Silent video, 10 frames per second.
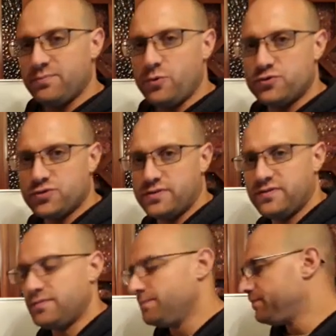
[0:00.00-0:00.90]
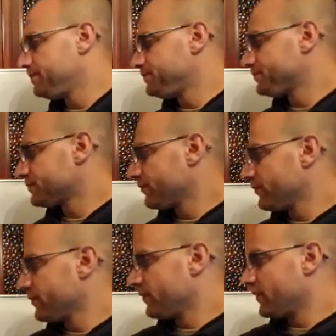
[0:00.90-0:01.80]
motions.
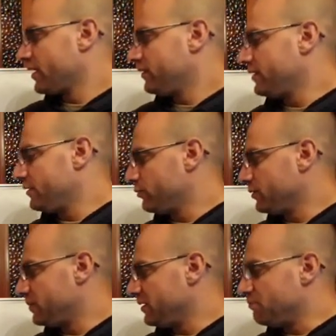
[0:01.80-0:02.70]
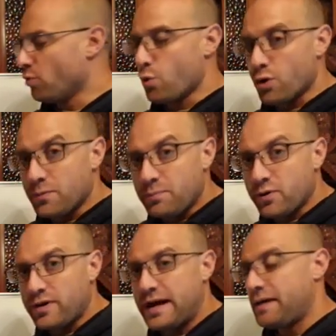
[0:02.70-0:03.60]
There would be
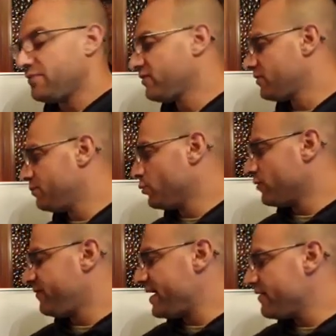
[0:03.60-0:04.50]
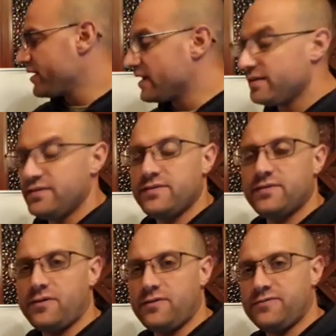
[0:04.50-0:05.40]
perhaps more
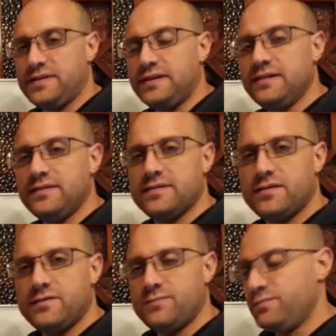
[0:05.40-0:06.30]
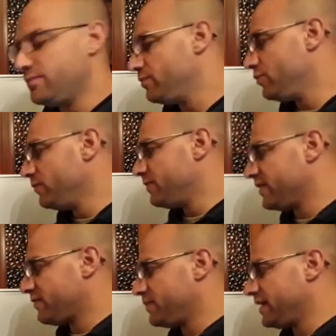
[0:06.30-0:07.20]
variants of these
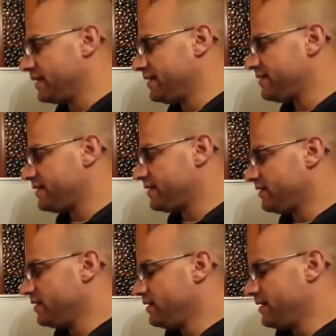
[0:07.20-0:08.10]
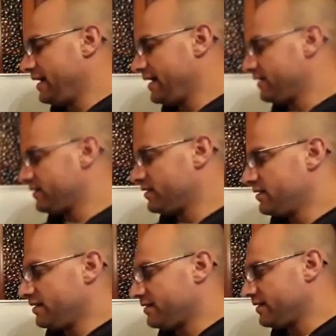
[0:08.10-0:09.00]
movements being listed, and
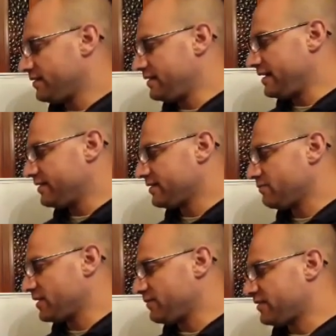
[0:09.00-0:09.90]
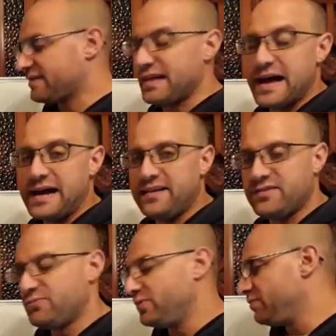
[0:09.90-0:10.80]
as I said, sometimes
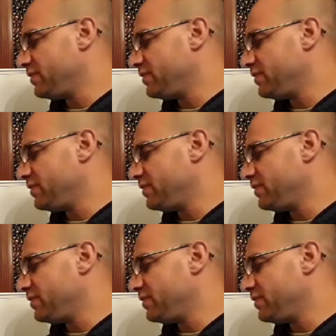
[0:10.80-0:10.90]
slides would